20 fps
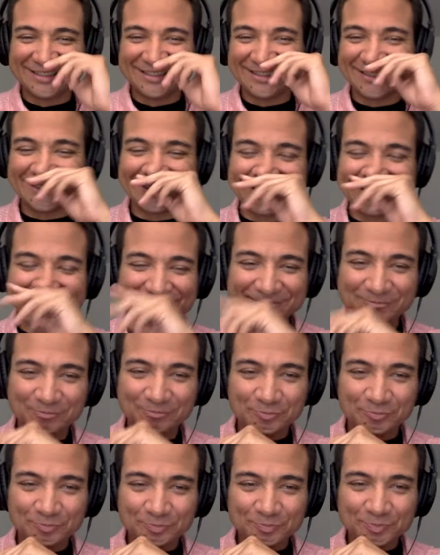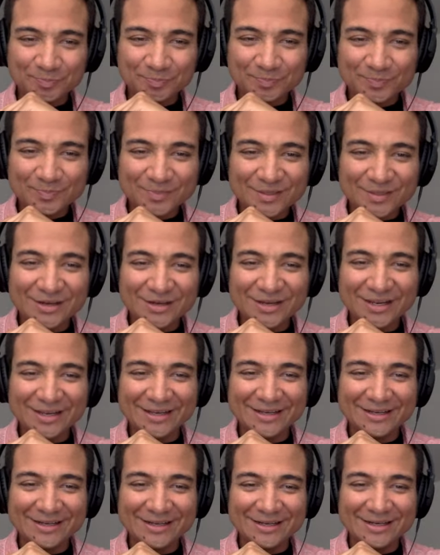
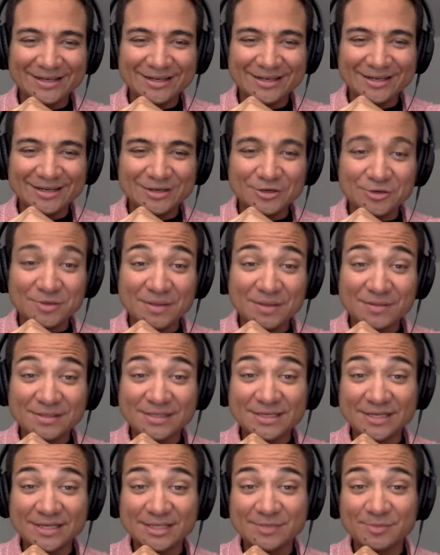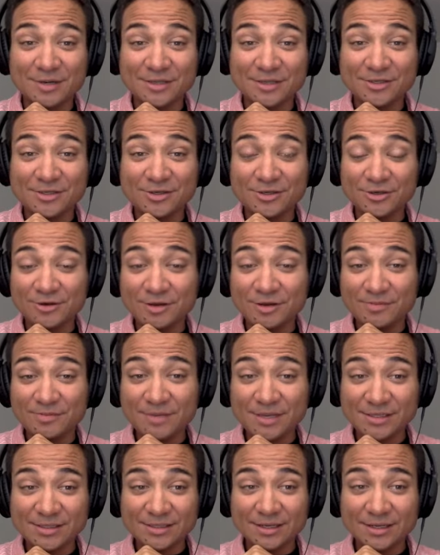Okay. Or maybe it's an expository
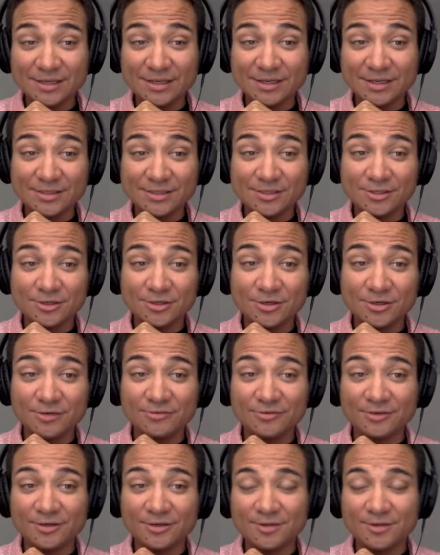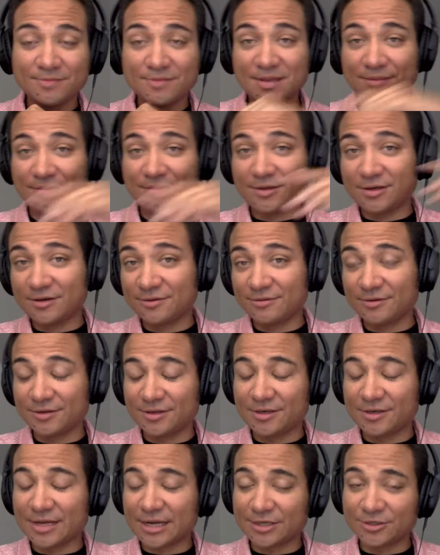piece letting us know of maybe a
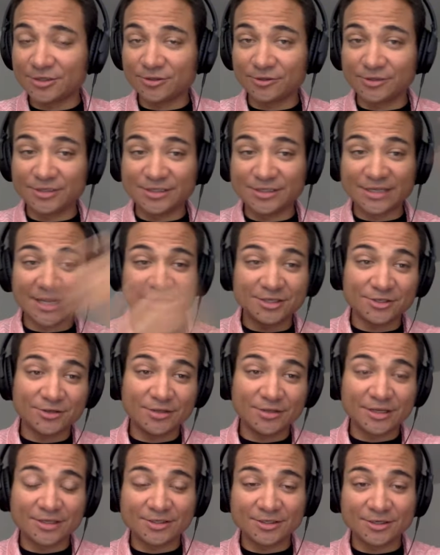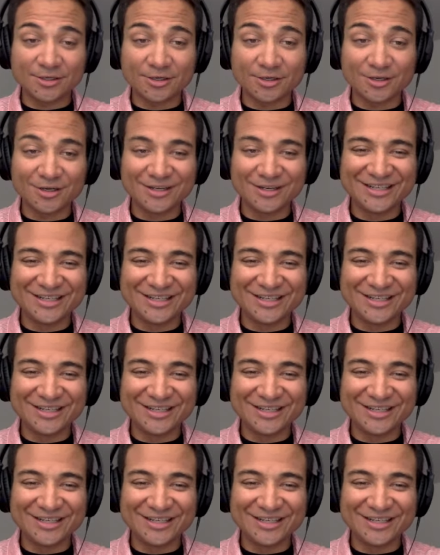natural disaster that's occurred.